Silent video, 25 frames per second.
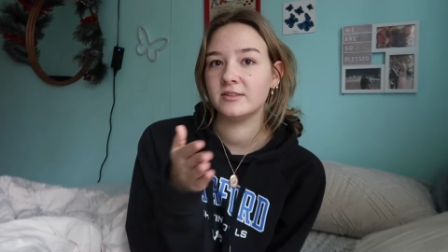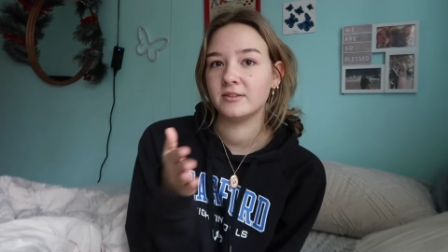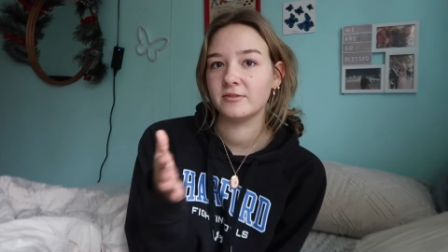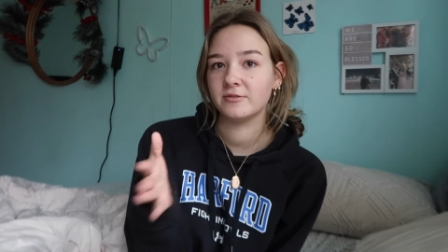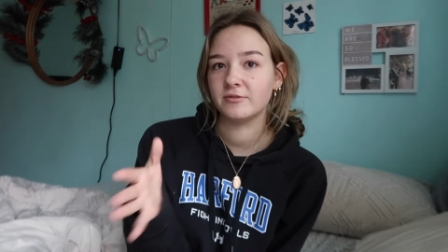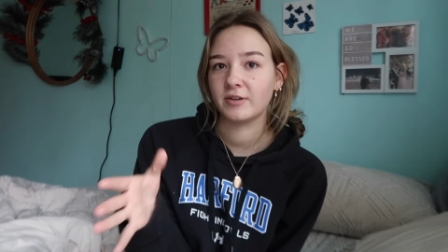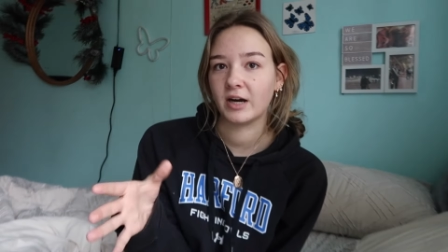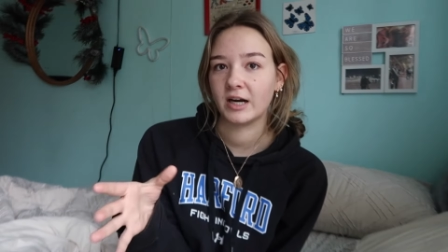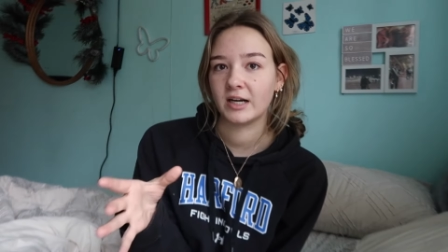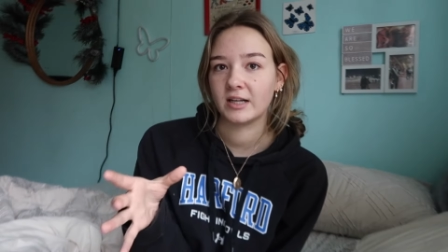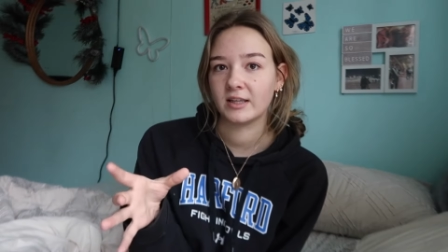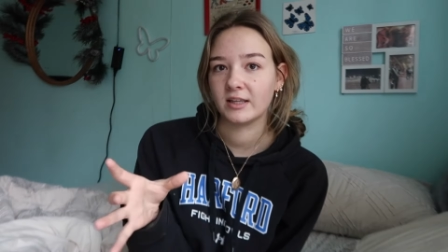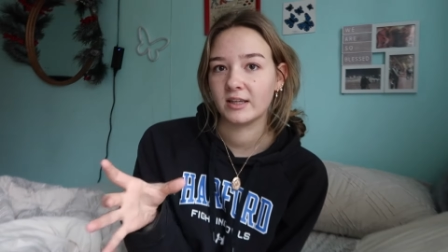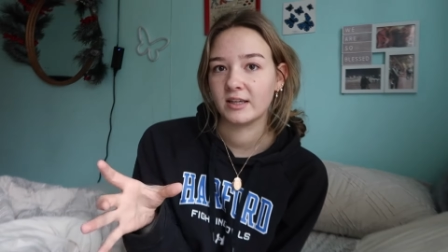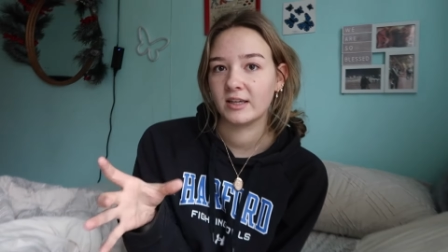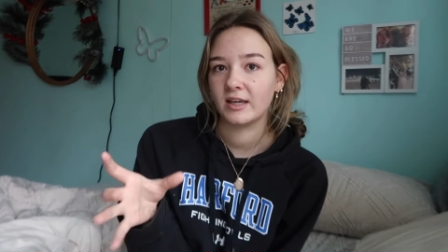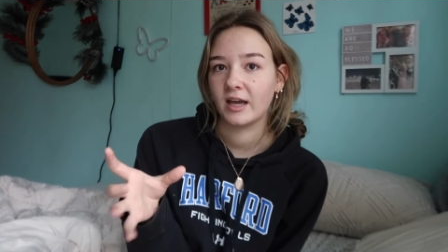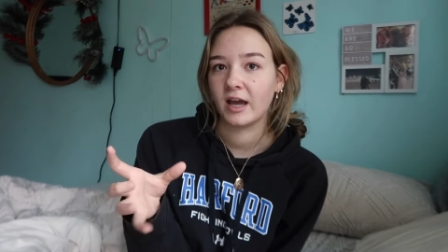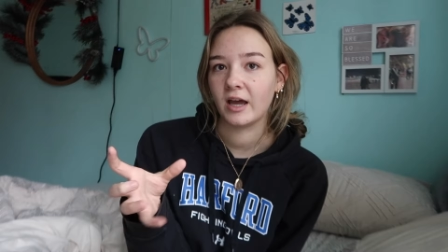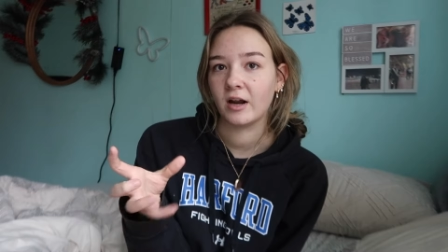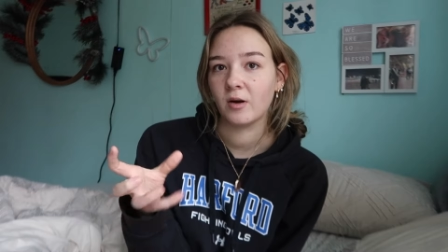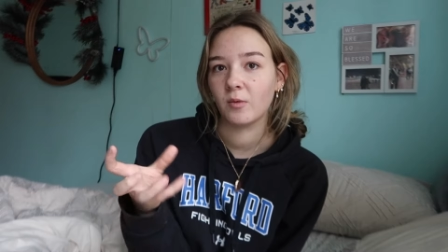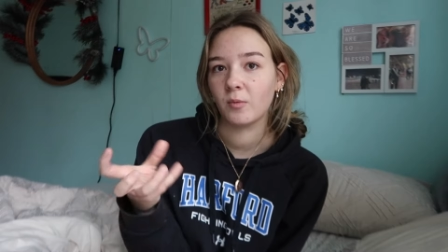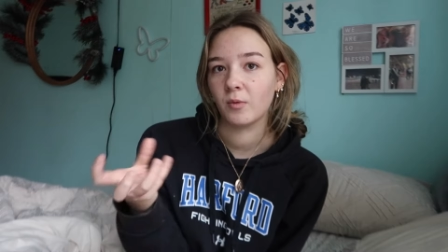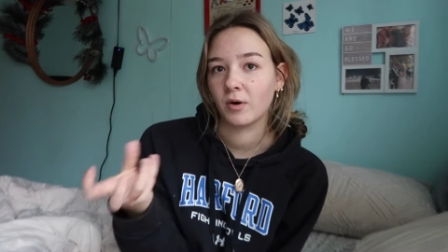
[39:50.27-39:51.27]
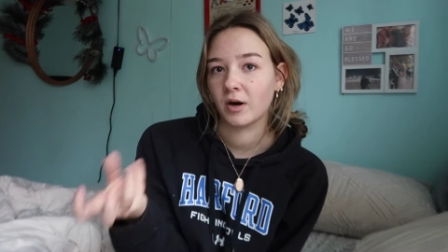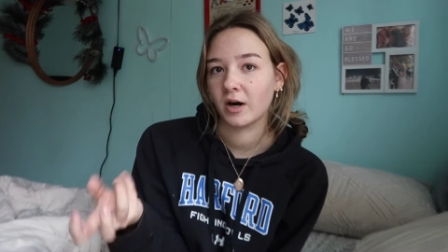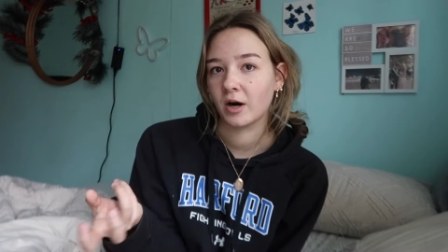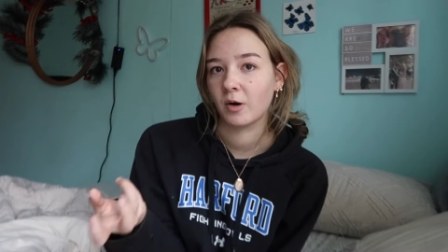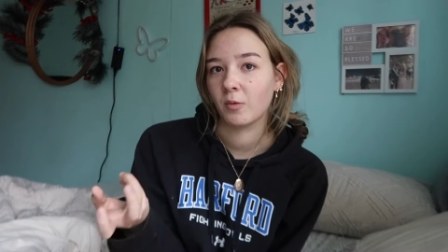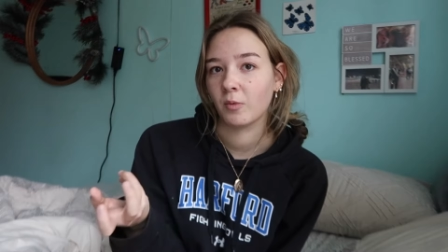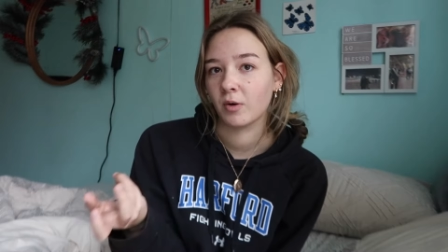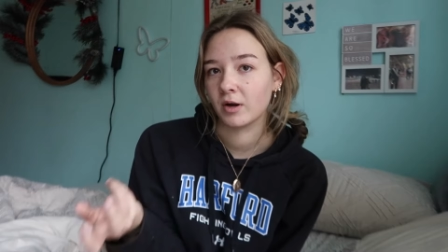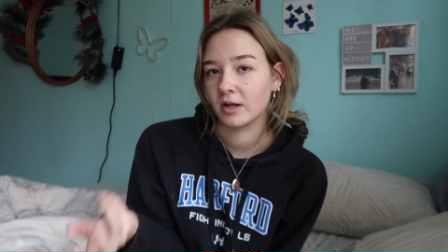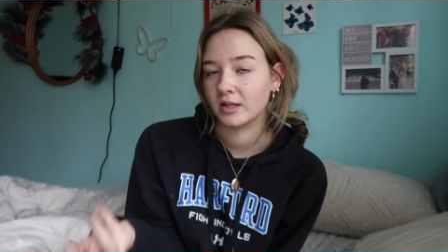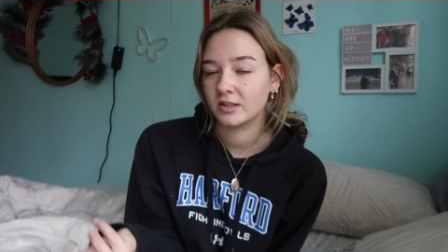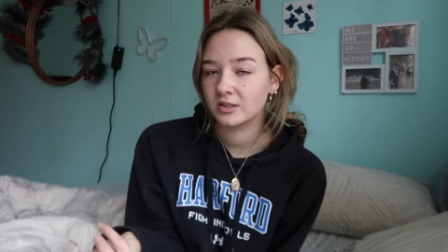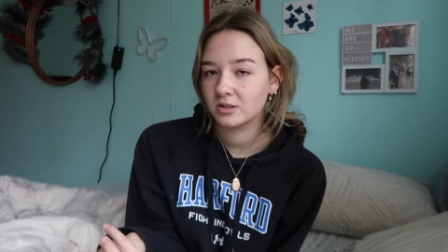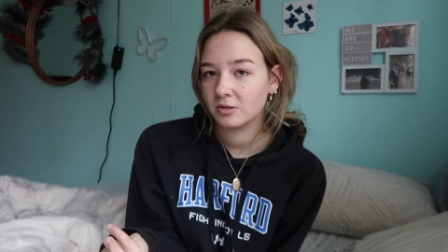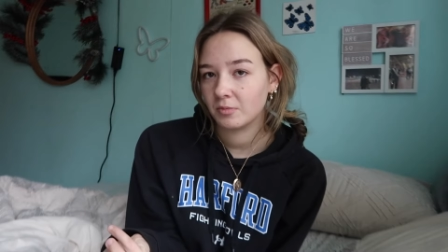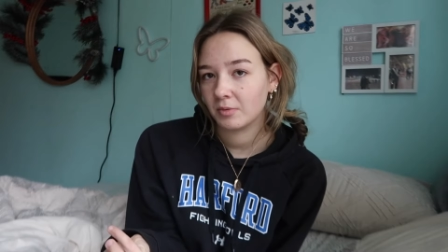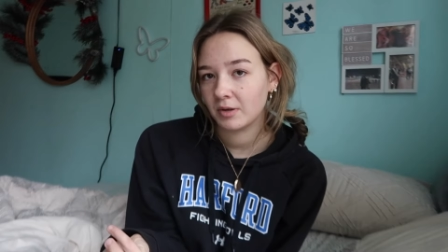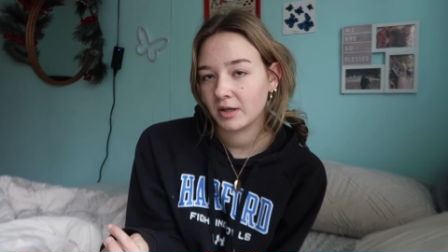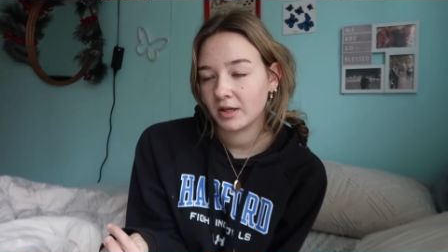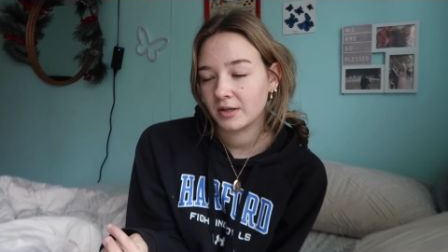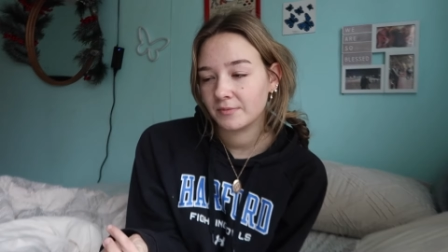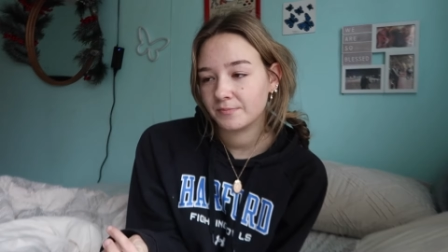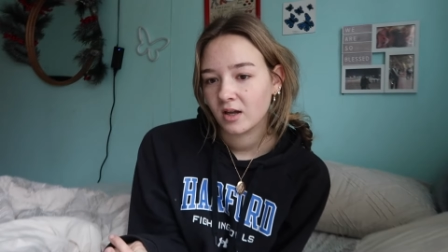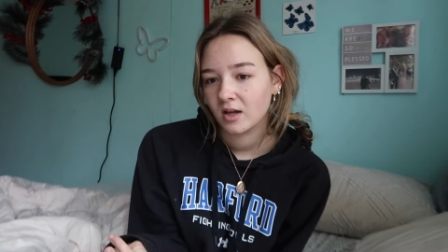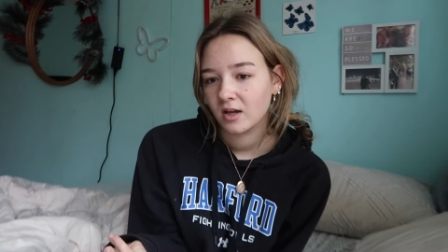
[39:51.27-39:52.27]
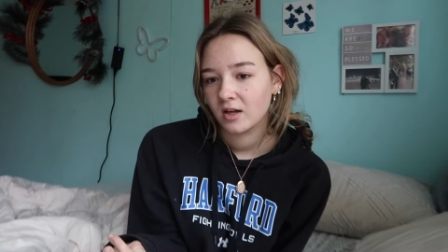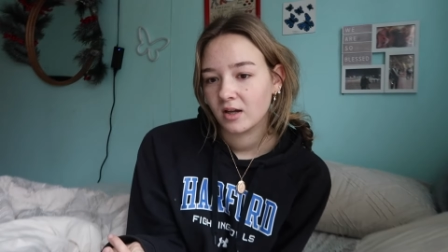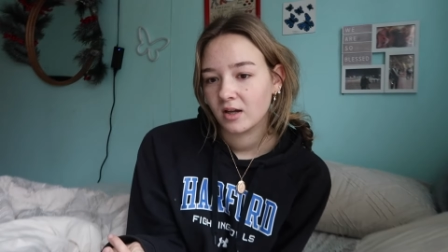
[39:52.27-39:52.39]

to finally get where I want it to be.